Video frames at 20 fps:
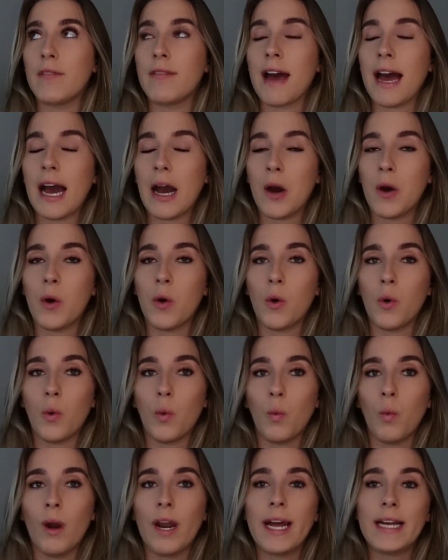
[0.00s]
of
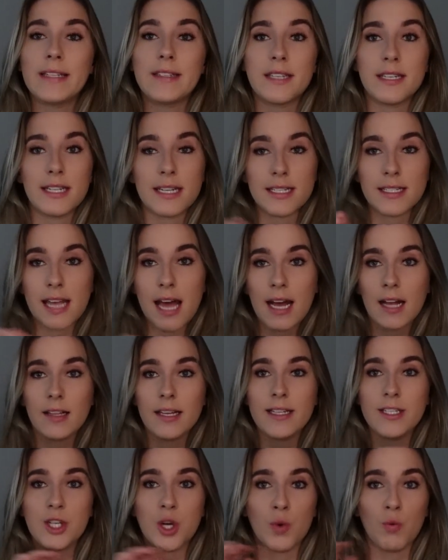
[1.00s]
how, what I did
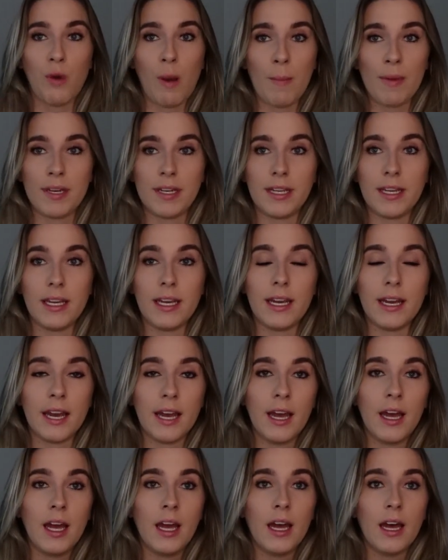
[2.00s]
exactly to remedy
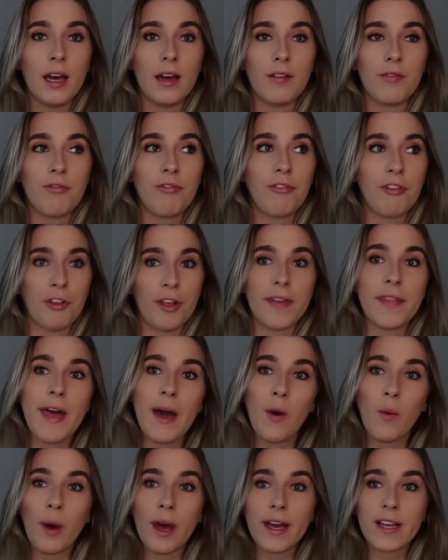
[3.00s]
feeling
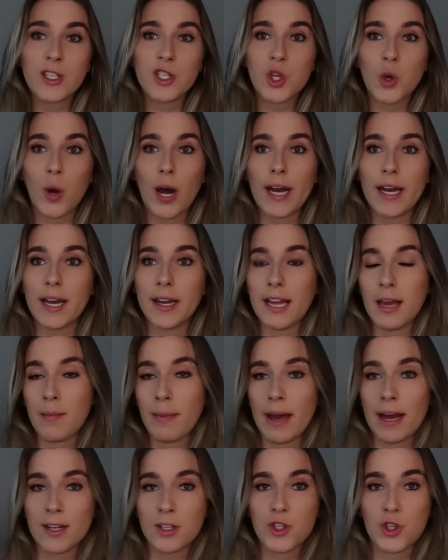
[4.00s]
that way so I could get
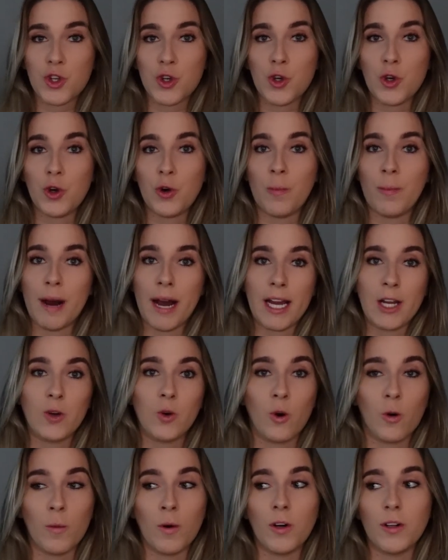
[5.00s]
back to my
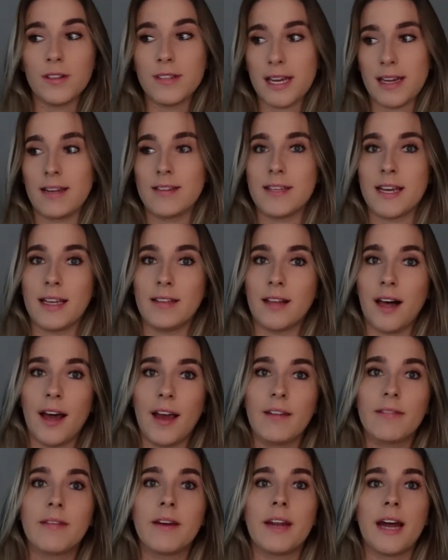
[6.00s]
normal day-to-day
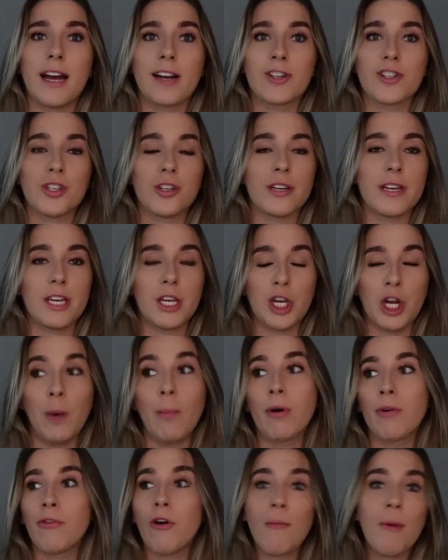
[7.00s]
life and actually, you know,
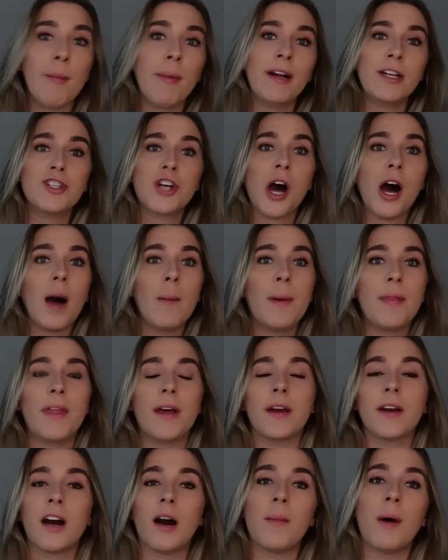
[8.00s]
perform in my job and
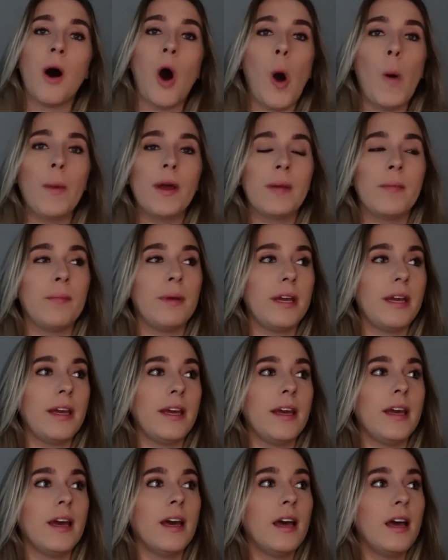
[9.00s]
then come home and
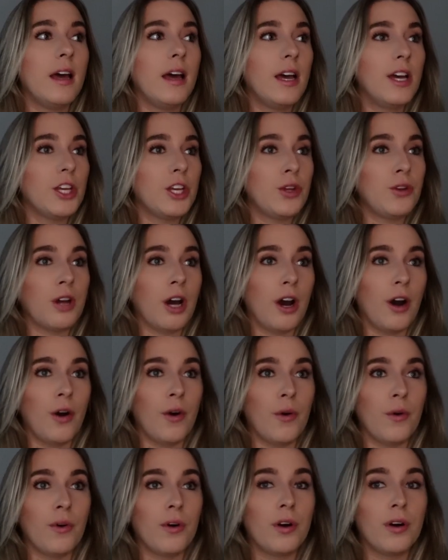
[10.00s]
be, you
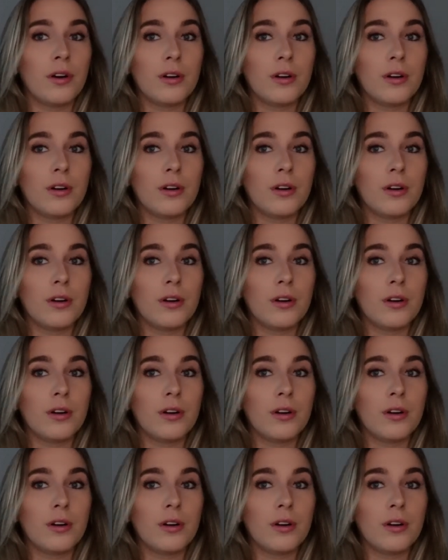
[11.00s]
know,